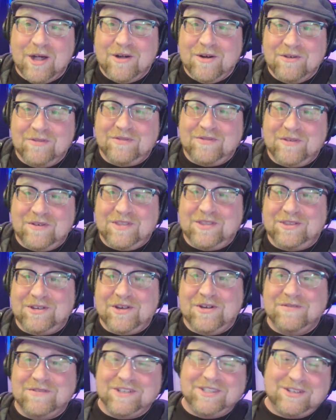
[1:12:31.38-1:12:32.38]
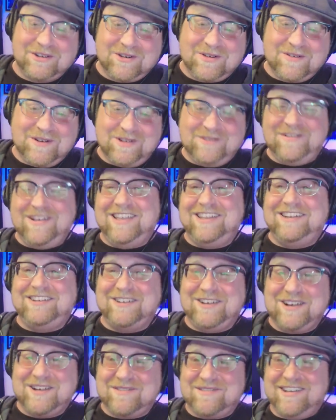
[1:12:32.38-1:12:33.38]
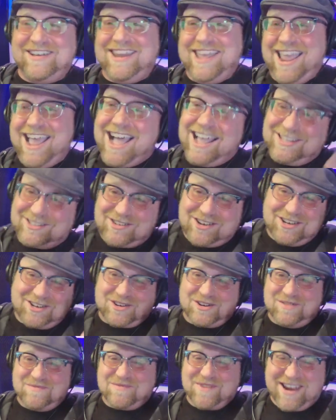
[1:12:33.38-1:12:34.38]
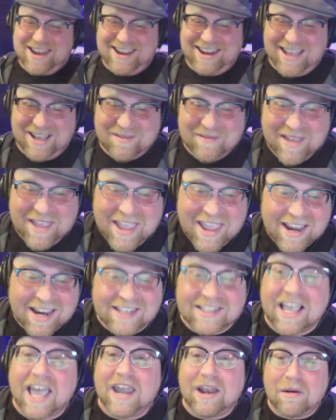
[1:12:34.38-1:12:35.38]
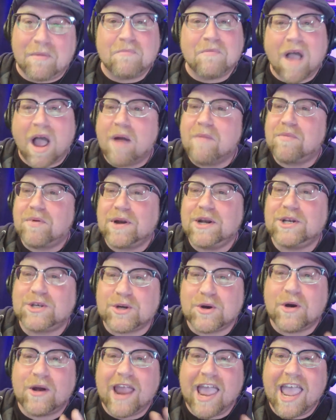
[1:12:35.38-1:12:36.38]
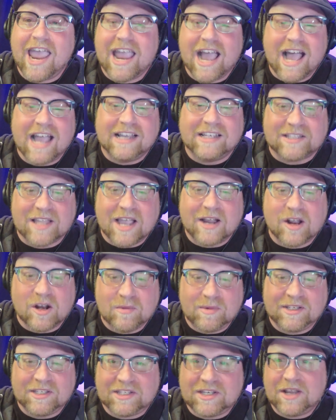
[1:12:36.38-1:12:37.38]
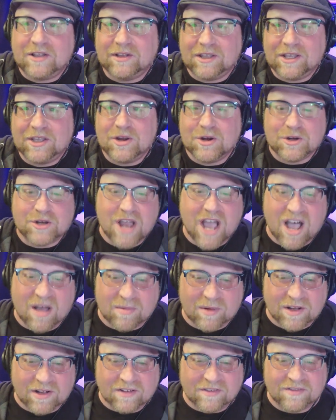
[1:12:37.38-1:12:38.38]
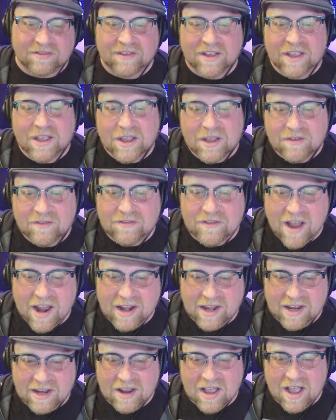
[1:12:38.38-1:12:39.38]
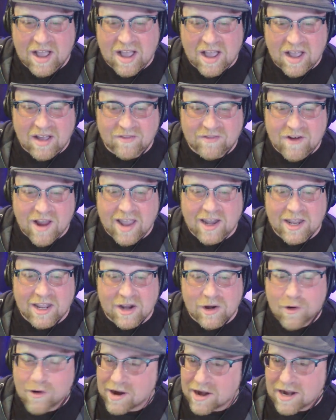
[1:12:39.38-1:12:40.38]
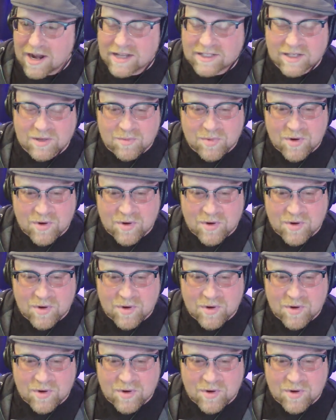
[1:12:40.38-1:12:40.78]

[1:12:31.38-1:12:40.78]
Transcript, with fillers: know if the two of us are qualified to talk about AI, so I shouldn't bring it up because I I'm pretty sure AI is not going to be stealing your job of finding uh finding and organizing